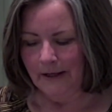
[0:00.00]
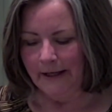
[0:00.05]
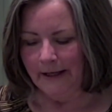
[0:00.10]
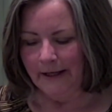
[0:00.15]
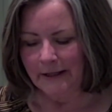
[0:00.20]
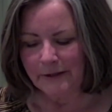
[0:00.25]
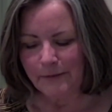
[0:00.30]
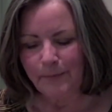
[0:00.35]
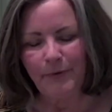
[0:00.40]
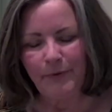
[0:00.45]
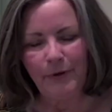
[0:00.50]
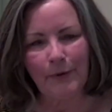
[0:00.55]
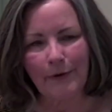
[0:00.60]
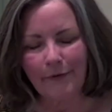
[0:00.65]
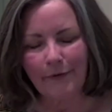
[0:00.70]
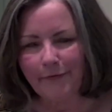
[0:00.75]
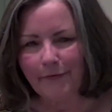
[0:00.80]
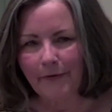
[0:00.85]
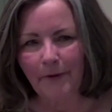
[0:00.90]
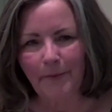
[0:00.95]
It's
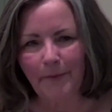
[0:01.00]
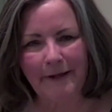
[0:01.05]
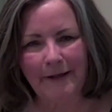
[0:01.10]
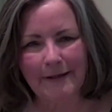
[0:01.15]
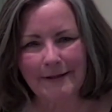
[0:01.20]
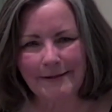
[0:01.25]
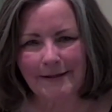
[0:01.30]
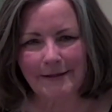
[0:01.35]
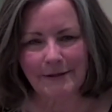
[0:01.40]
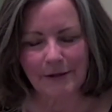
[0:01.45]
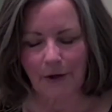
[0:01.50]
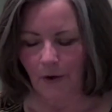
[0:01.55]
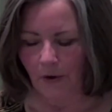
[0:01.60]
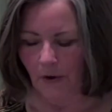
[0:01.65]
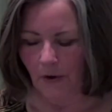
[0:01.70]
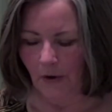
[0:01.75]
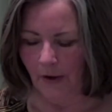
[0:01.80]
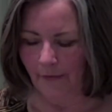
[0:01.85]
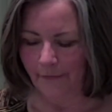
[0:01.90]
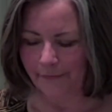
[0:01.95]
beautiful because it's a
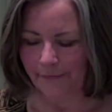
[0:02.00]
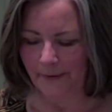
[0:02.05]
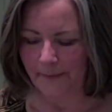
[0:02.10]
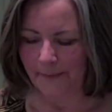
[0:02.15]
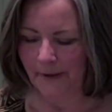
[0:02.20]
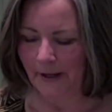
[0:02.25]
call from